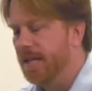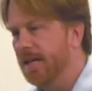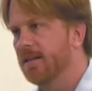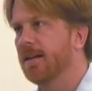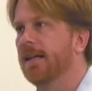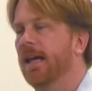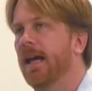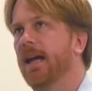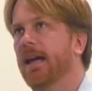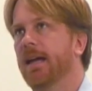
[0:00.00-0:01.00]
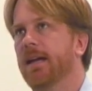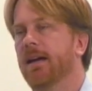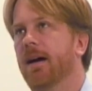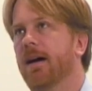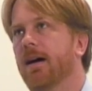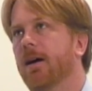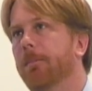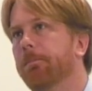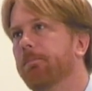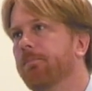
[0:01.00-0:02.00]
you take like a
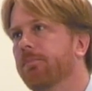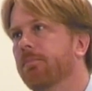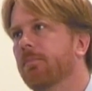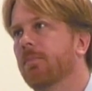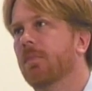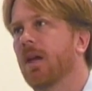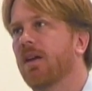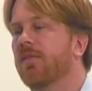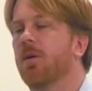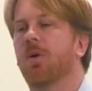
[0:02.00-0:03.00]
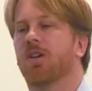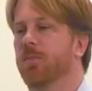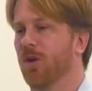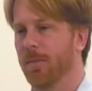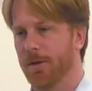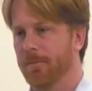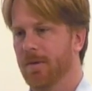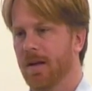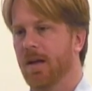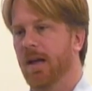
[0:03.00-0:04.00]
um, like a VMware deployment,
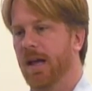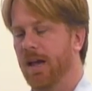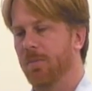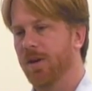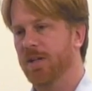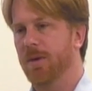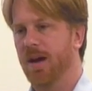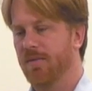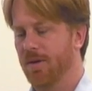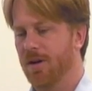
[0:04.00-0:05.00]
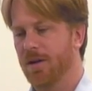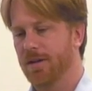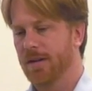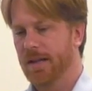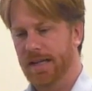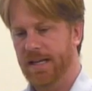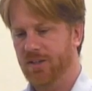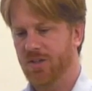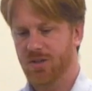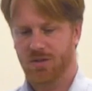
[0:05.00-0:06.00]
and what you have on
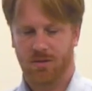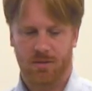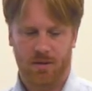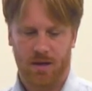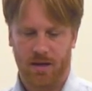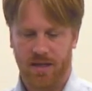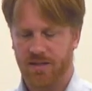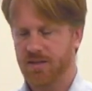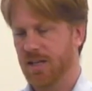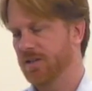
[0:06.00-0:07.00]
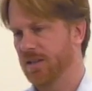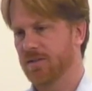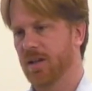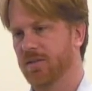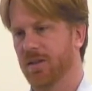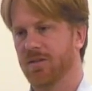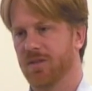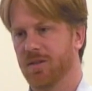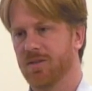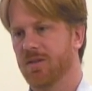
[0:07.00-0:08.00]
each, uh, each each ESX
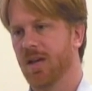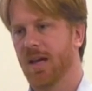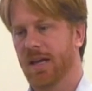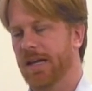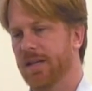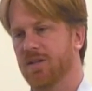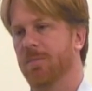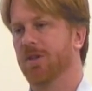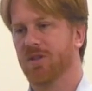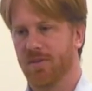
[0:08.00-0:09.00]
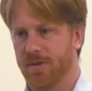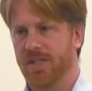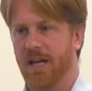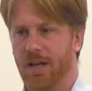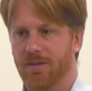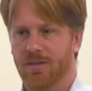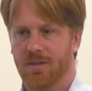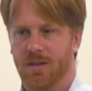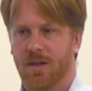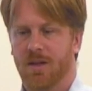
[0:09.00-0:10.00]
instance is a bunch of different
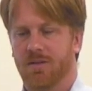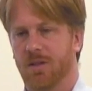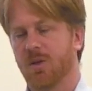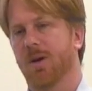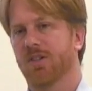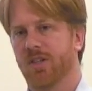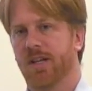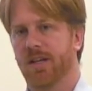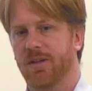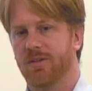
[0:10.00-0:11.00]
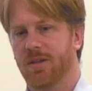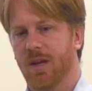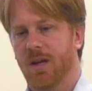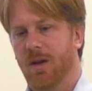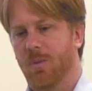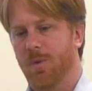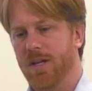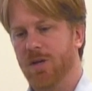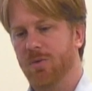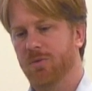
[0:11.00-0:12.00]
tenants. So the question is,
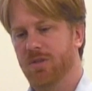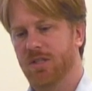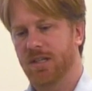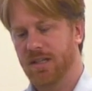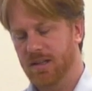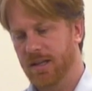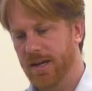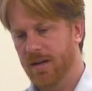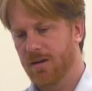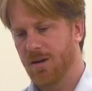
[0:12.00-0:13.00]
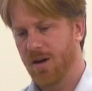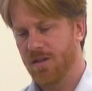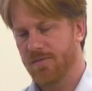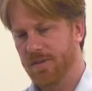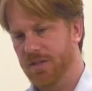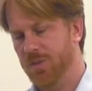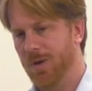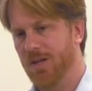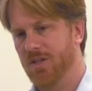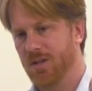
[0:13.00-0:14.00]
when you declare on the
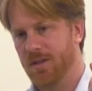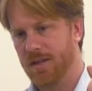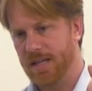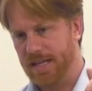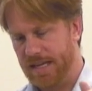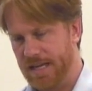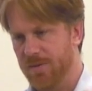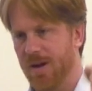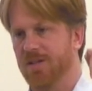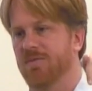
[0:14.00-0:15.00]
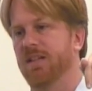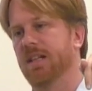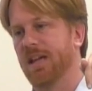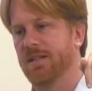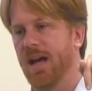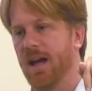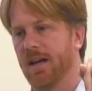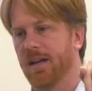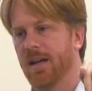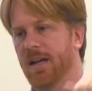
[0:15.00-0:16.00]
vSwitch the egress VLAN
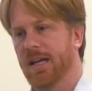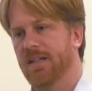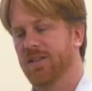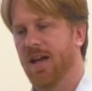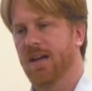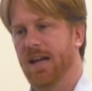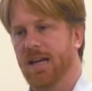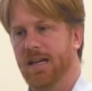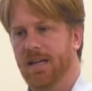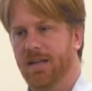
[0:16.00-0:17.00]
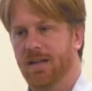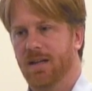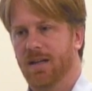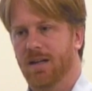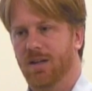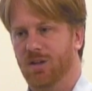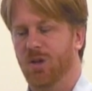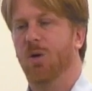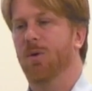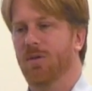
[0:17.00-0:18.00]
tag, is that a
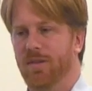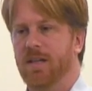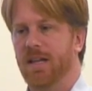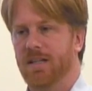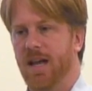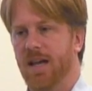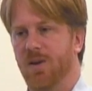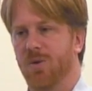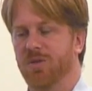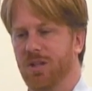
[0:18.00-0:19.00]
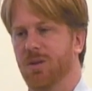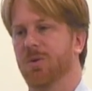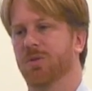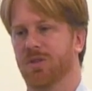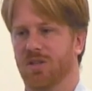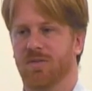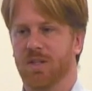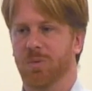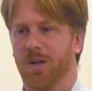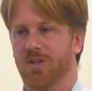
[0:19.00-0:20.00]
global VLAN tag or is it local to this
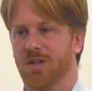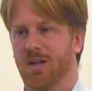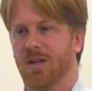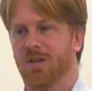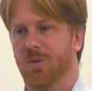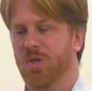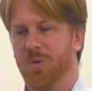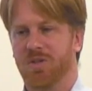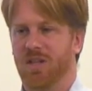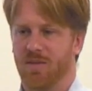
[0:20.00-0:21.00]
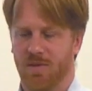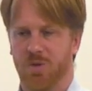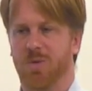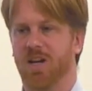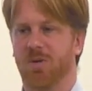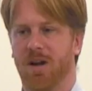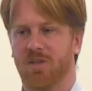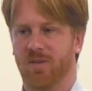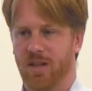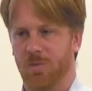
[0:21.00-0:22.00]
vSwitch? So I just want to say the first one I create
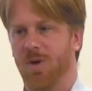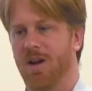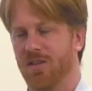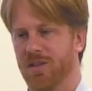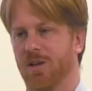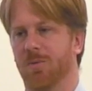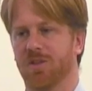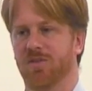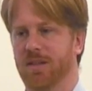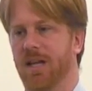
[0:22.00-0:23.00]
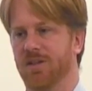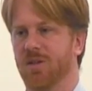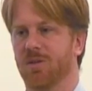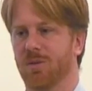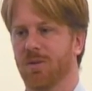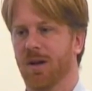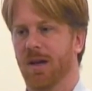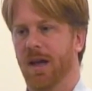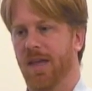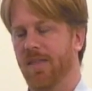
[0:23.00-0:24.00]
is VLAN 1 and the second one's VLAN 2.
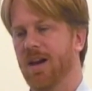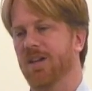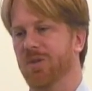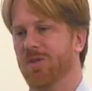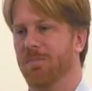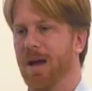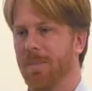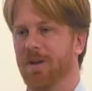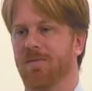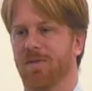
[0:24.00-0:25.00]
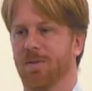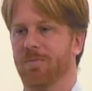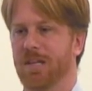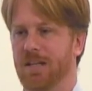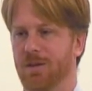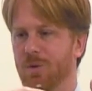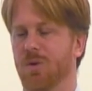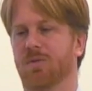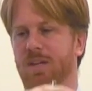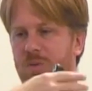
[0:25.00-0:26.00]
And then I do the mapping from the
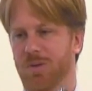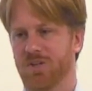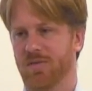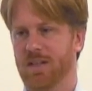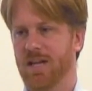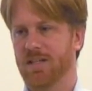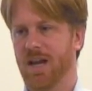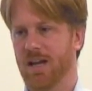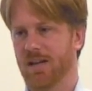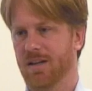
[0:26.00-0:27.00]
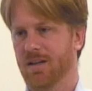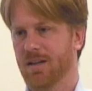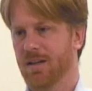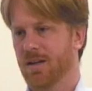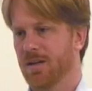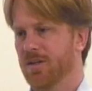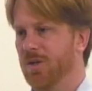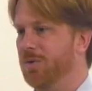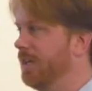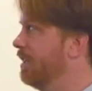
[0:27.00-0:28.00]
local vSwitch VLAN tag
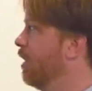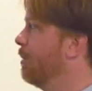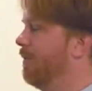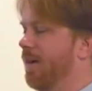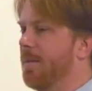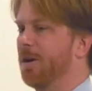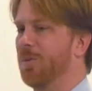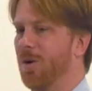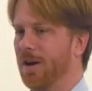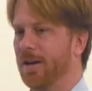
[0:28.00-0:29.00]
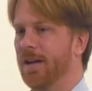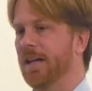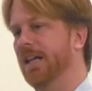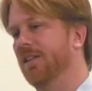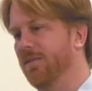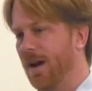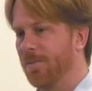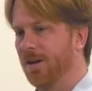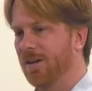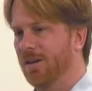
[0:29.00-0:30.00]
to the global fabric one in the
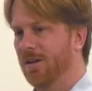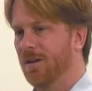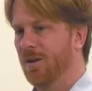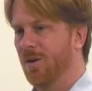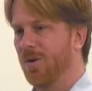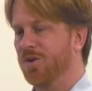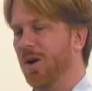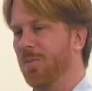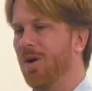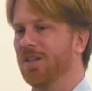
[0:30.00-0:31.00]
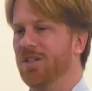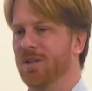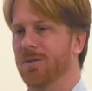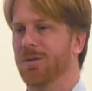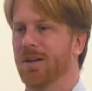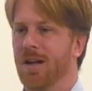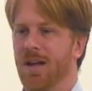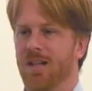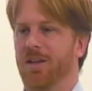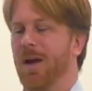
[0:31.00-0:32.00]
fabric? Or do I want to,
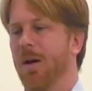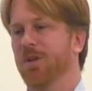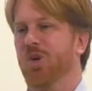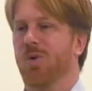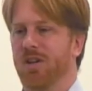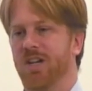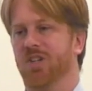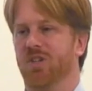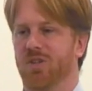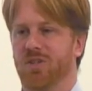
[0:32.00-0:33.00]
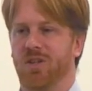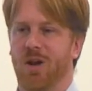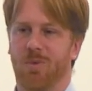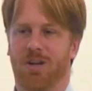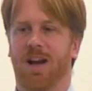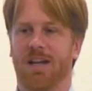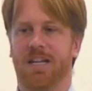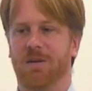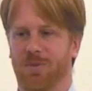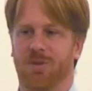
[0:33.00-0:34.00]
how much coordination does the network guy
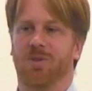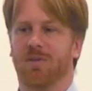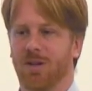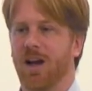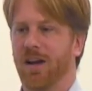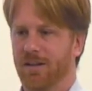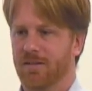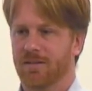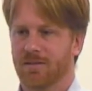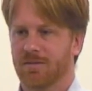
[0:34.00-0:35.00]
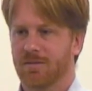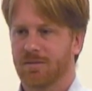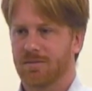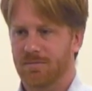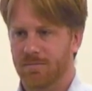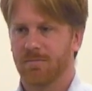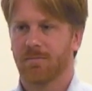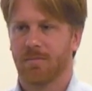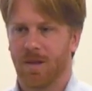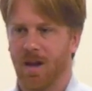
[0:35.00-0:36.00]
need with the server guy? I see.
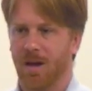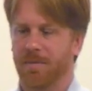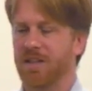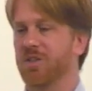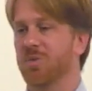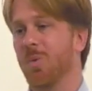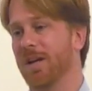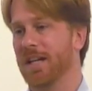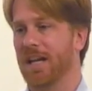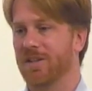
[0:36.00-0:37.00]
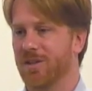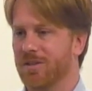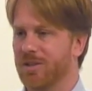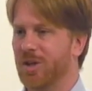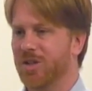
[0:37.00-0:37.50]
Uh, that's just one case. There, there's